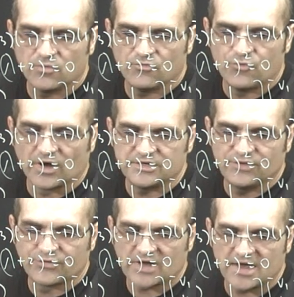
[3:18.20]
for a
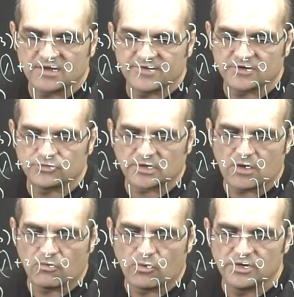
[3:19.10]
different eigenvector.
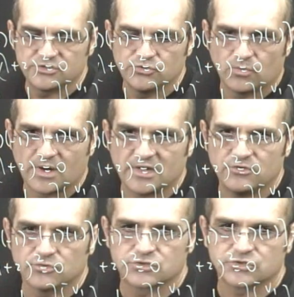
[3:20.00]
Now call it U1 and
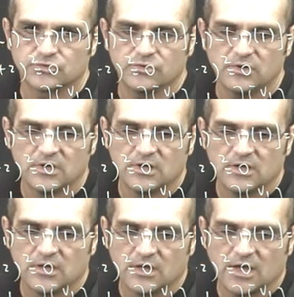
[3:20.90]

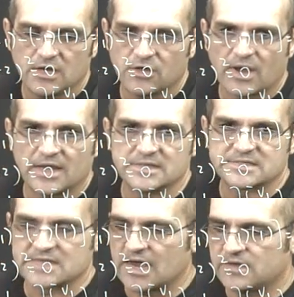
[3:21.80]
U2, and the right hand
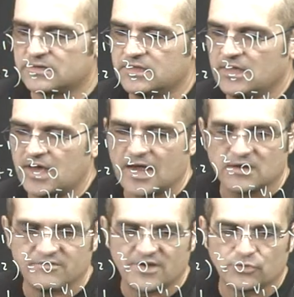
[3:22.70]
side, the
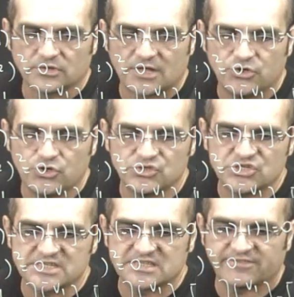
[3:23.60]
eigenvector that you
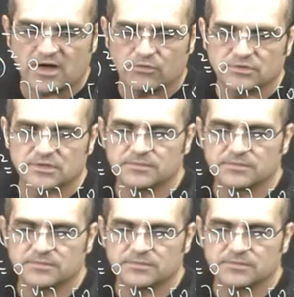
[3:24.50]
just found.